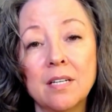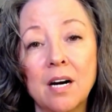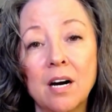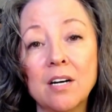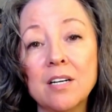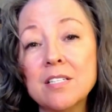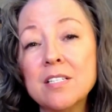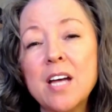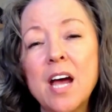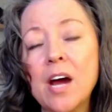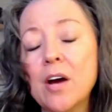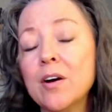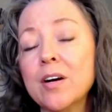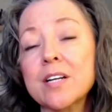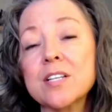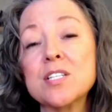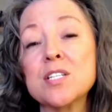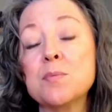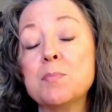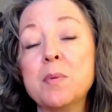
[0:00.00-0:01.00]
our entire
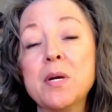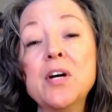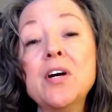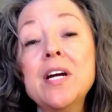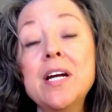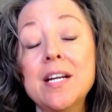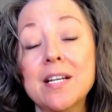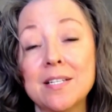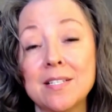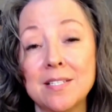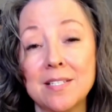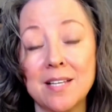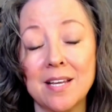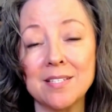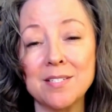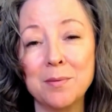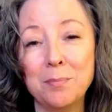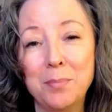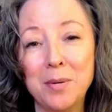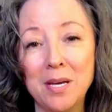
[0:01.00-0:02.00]
experience
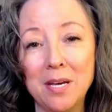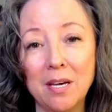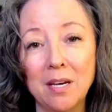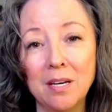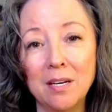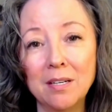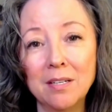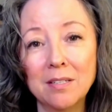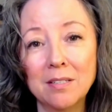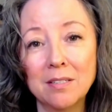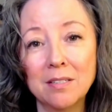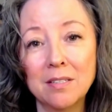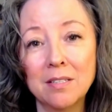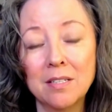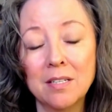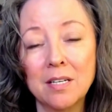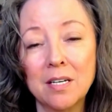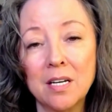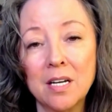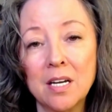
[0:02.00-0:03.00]
as a being,
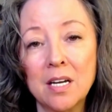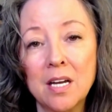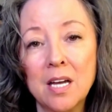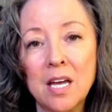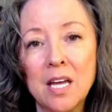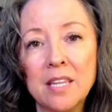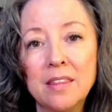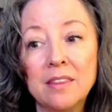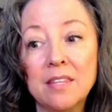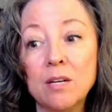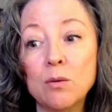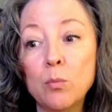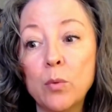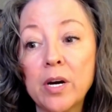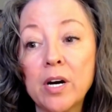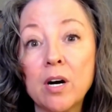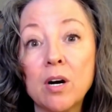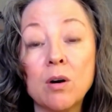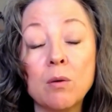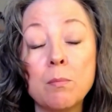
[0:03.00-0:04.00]
then
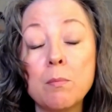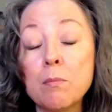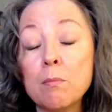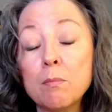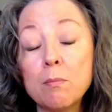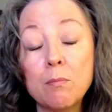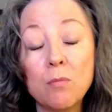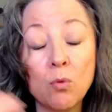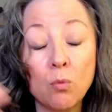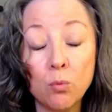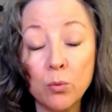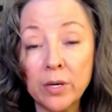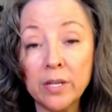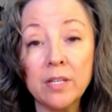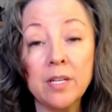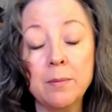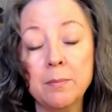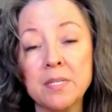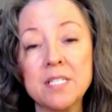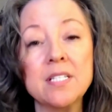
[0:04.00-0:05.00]
we are
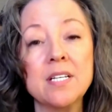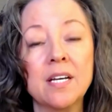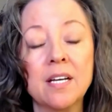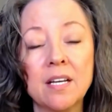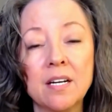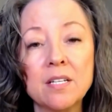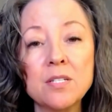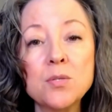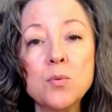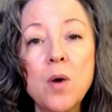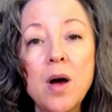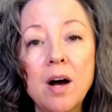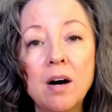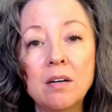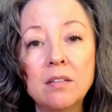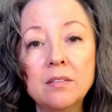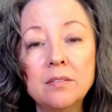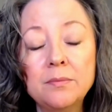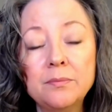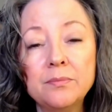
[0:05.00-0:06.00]
really missing it as
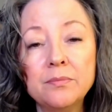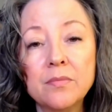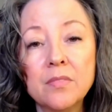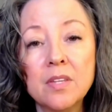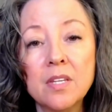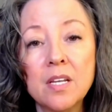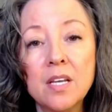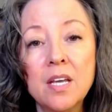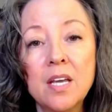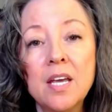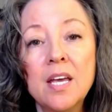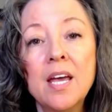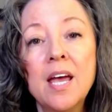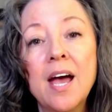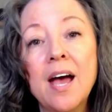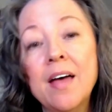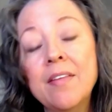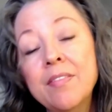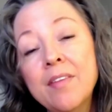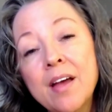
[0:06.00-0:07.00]
well.
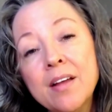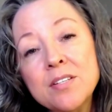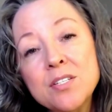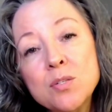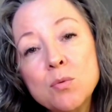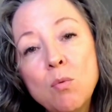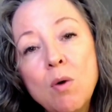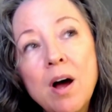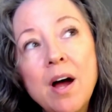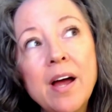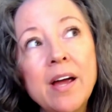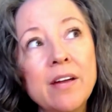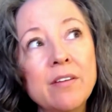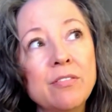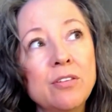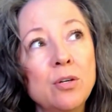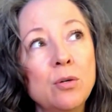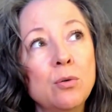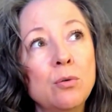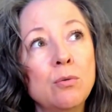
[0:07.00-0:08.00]
And that's why,
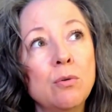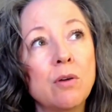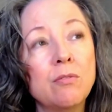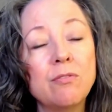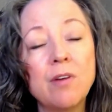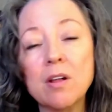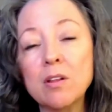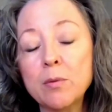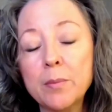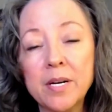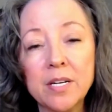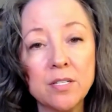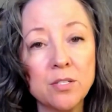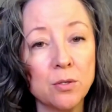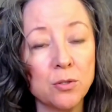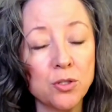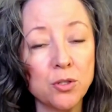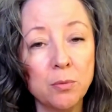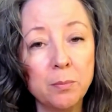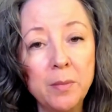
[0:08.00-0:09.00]
if you follow me on
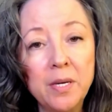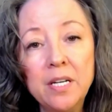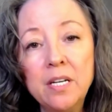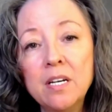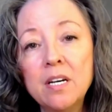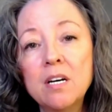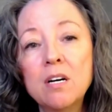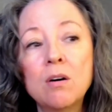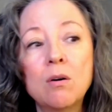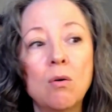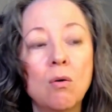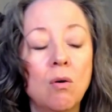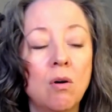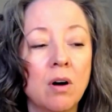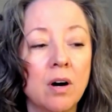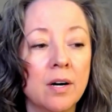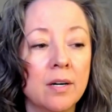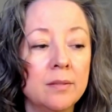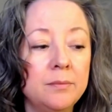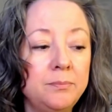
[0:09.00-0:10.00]
social media
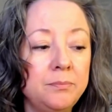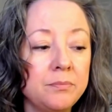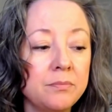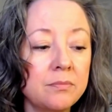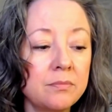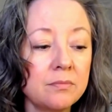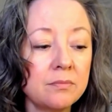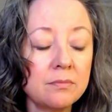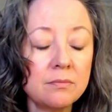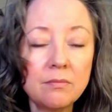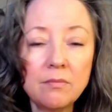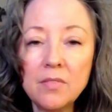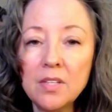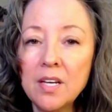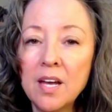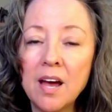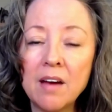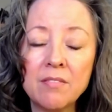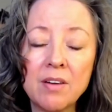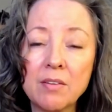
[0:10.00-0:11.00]
or
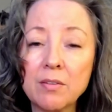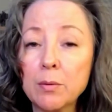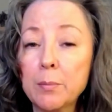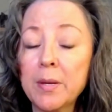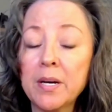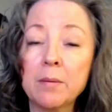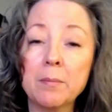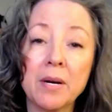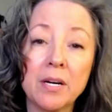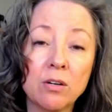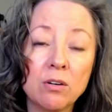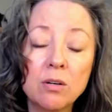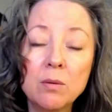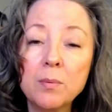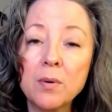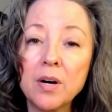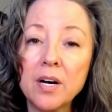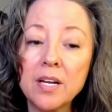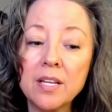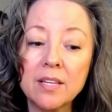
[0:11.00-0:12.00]
have ever been in my group
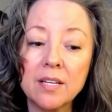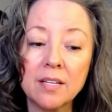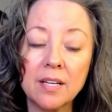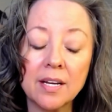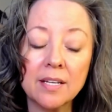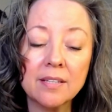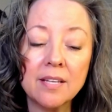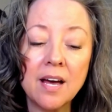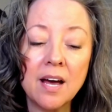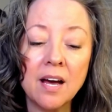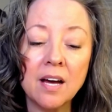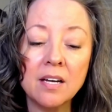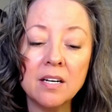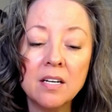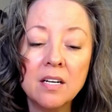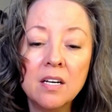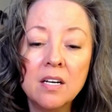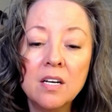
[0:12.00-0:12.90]
or anything like that,